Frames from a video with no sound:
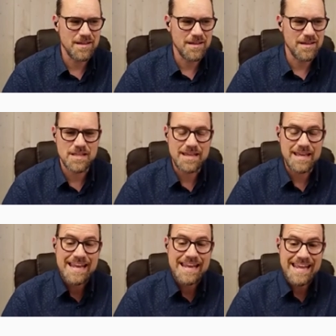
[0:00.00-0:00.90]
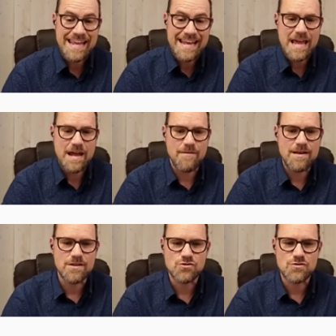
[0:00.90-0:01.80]
and that sort of thing in our
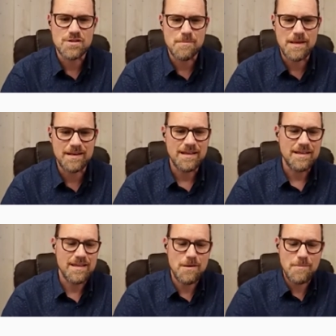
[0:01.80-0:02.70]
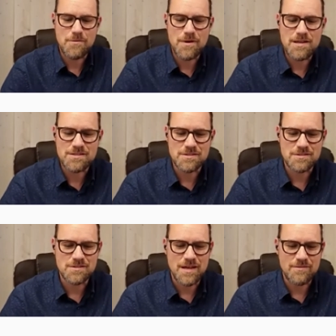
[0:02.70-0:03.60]
industry. I mean, yeah, it'd be great to
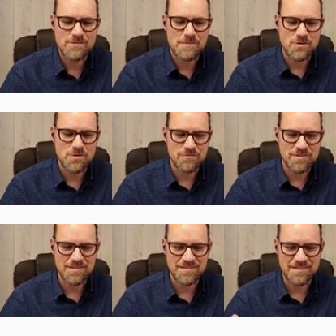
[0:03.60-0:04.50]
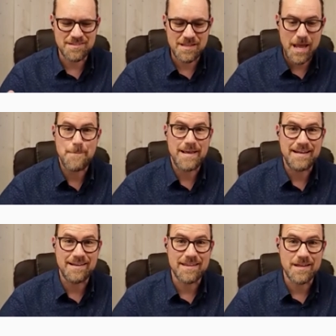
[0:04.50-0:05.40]
have some sort of campaign
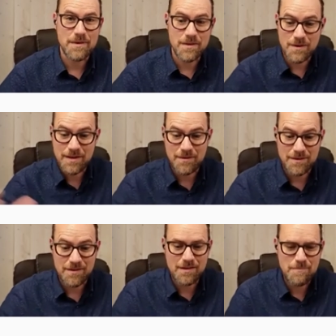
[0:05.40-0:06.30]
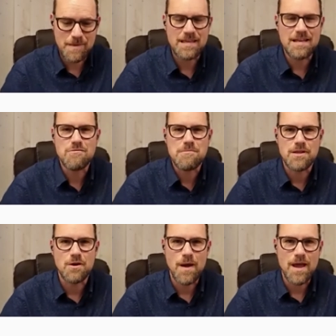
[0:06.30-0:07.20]
like that where you're going out and making everybody
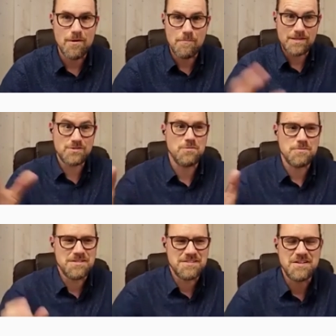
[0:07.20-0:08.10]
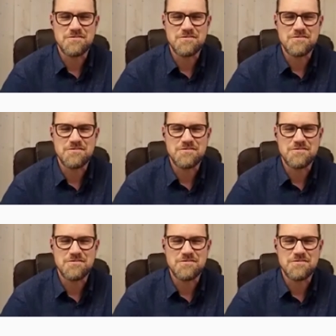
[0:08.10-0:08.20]
aware at bus stops and stuff.